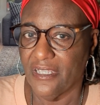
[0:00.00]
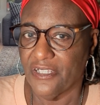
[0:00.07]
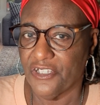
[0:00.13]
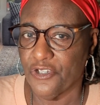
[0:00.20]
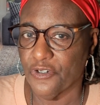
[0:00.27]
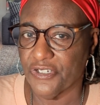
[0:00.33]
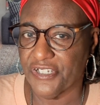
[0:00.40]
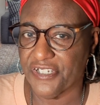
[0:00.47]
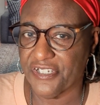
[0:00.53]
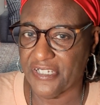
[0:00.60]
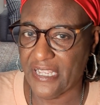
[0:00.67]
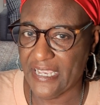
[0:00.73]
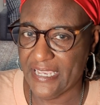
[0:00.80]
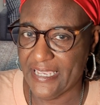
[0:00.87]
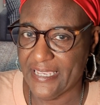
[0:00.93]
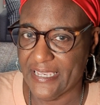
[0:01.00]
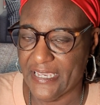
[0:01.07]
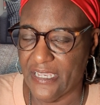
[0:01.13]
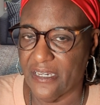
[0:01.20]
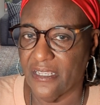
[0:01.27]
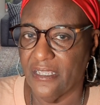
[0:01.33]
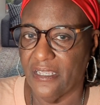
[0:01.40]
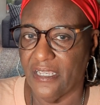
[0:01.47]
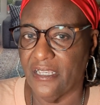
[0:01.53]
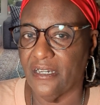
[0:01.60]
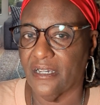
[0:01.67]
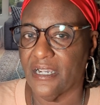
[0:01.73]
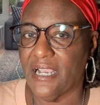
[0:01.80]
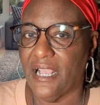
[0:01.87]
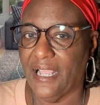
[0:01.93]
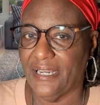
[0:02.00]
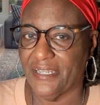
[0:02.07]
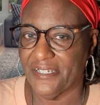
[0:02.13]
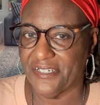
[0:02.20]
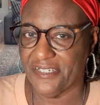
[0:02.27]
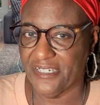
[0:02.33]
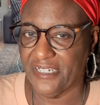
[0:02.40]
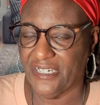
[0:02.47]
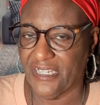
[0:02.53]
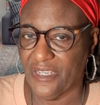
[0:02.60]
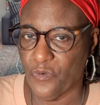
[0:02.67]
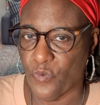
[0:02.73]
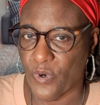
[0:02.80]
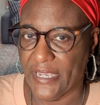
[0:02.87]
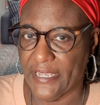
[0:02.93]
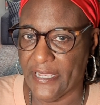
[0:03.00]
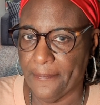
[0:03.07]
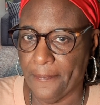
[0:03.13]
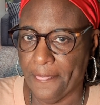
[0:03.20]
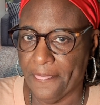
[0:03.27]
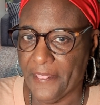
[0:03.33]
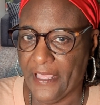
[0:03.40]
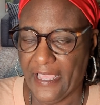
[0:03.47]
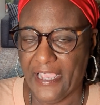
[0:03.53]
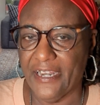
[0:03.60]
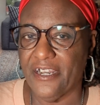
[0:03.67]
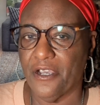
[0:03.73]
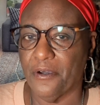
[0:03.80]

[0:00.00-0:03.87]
You're saying it in a condescending way. And